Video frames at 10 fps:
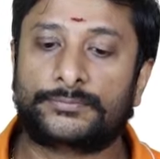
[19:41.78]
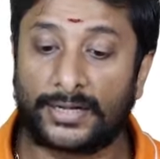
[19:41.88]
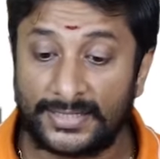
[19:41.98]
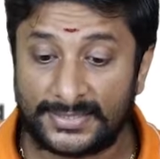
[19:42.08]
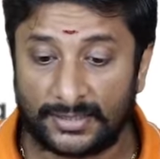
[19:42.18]

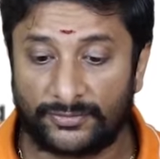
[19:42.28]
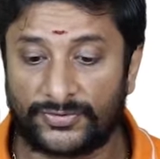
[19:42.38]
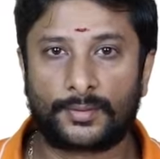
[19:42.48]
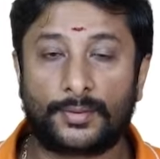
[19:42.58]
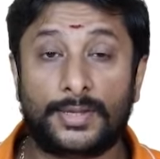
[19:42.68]
That is the difference.
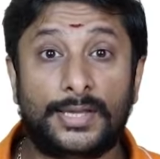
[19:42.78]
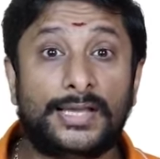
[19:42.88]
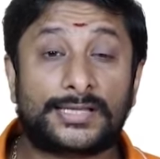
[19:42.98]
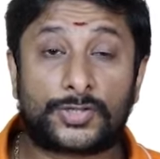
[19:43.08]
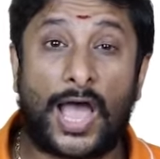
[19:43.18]

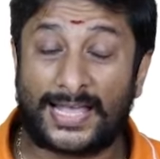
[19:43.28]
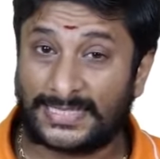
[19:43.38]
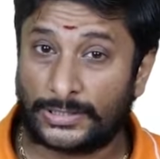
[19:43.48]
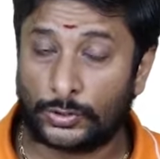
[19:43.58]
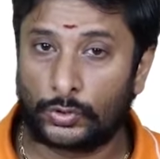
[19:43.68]
So as
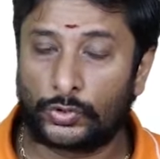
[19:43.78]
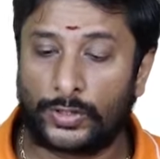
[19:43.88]
I told you,